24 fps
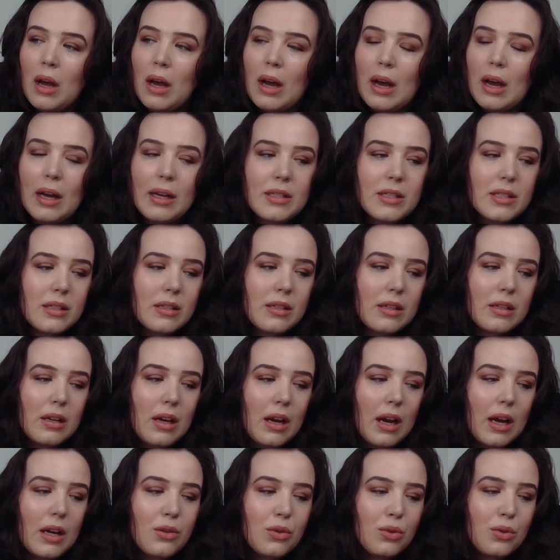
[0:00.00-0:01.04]

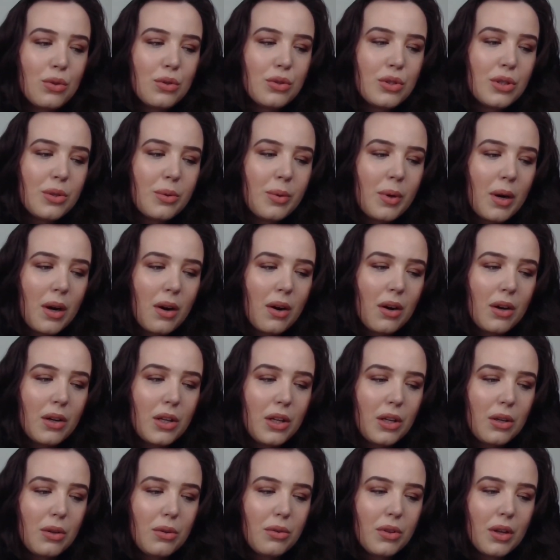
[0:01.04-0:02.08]
I'd also
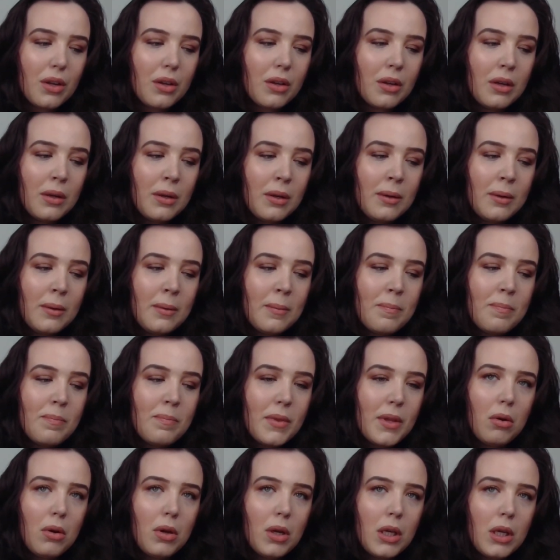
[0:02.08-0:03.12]
argue that
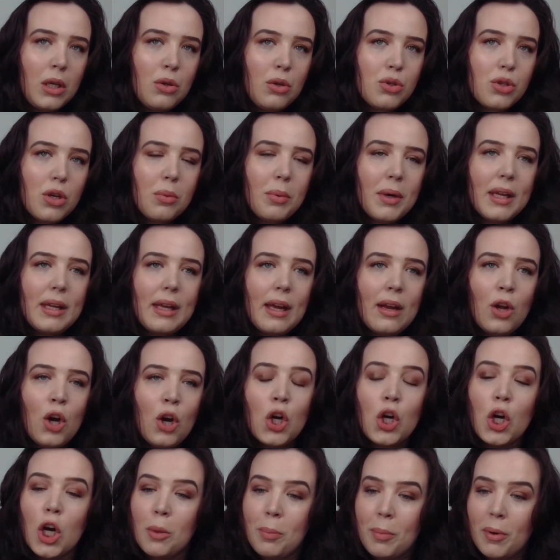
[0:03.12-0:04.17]
you don't want to get
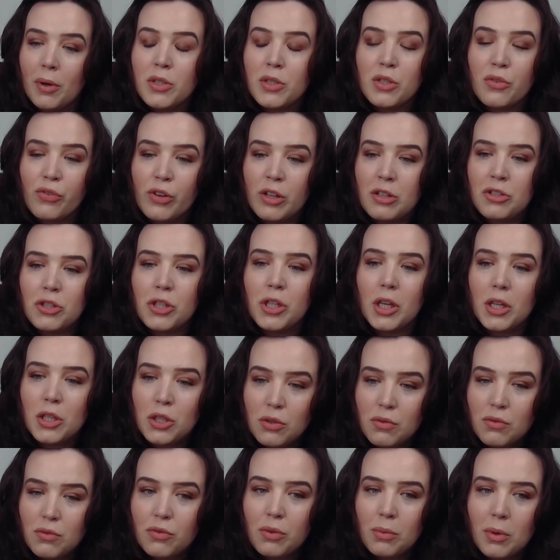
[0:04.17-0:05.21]
hung up on
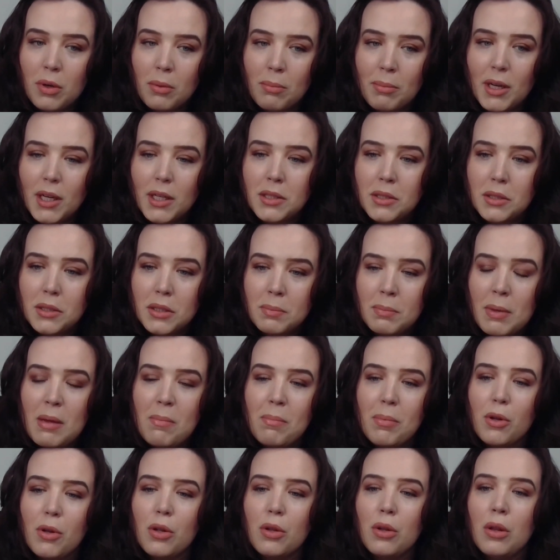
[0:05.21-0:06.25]
differentiation from competitors.
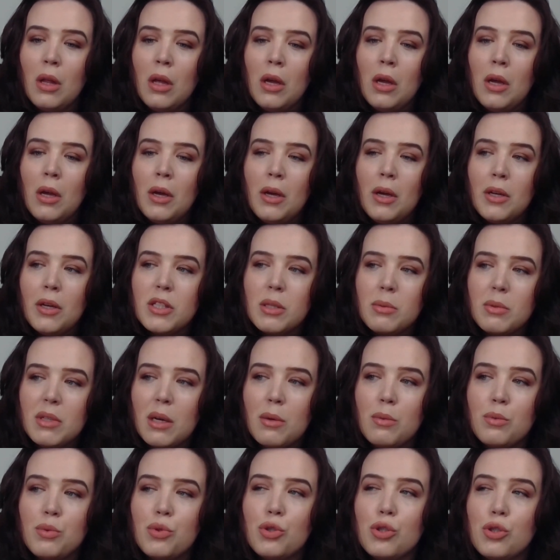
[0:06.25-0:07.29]
People
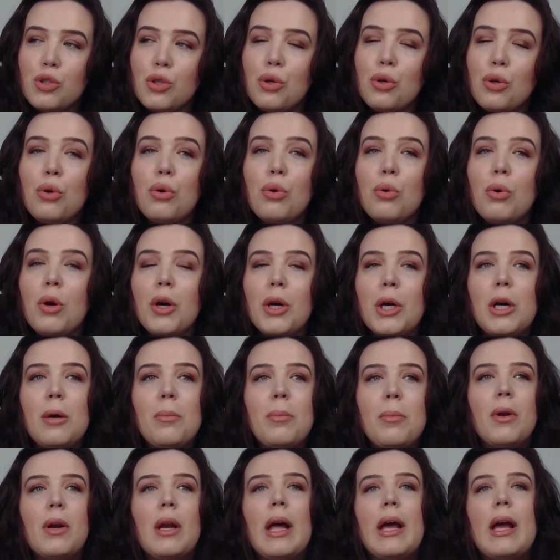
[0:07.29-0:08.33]
sometimes so hung up
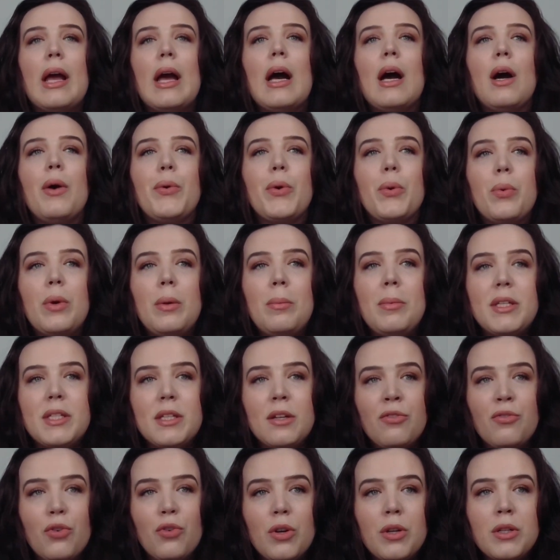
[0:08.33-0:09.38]
on like, how do we be
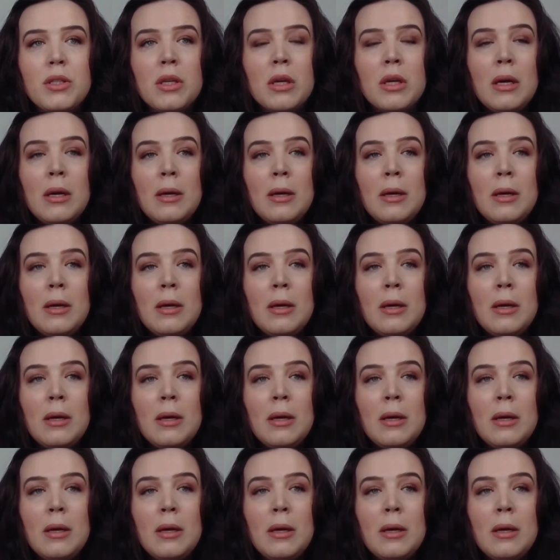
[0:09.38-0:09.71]
different?